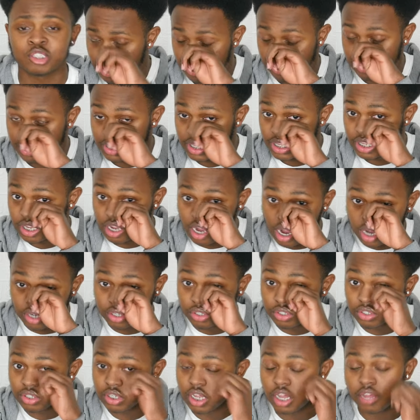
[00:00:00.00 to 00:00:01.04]
You know what I'm saying? You can't
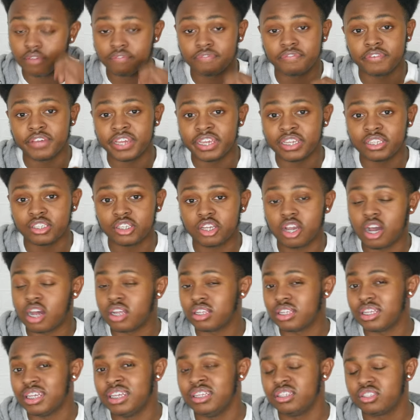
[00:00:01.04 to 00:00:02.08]
do certain things, you
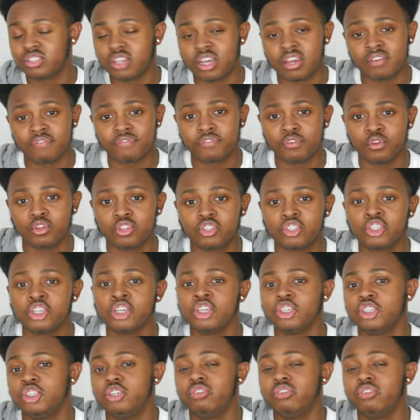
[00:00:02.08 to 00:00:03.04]
can't eat certain foods.